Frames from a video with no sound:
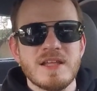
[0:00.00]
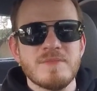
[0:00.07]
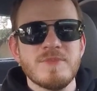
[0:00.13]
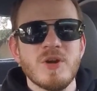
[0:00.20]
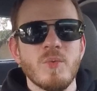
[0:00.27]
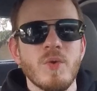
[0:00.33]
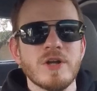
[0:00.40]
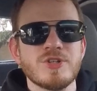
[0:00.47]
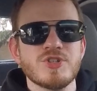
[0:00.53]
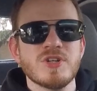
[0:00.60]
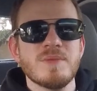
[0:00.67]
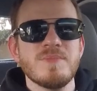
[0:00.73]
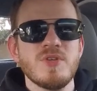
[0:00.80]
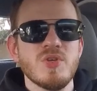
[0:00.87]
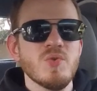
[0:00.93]
let me know what
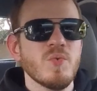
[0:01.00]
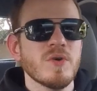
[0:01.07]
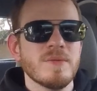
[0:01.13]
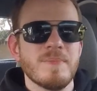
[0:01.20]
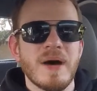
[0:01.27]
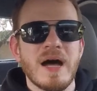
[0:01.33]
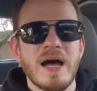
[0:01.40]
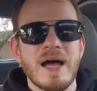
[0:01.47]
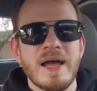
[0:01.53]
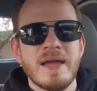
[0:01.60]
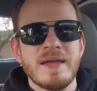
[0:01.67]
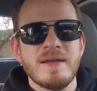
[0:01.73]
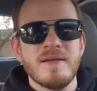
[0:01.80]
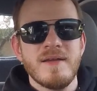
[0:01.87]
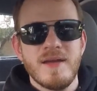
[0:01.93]
trim you would
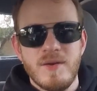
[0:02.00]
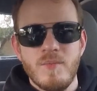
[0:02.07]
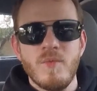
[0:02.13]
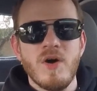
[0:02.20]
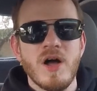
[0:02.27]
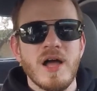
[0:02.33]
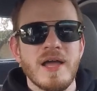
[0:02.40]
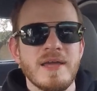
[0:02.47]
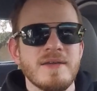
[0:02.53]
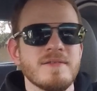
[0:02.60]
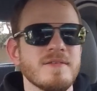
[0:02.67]
buy and why.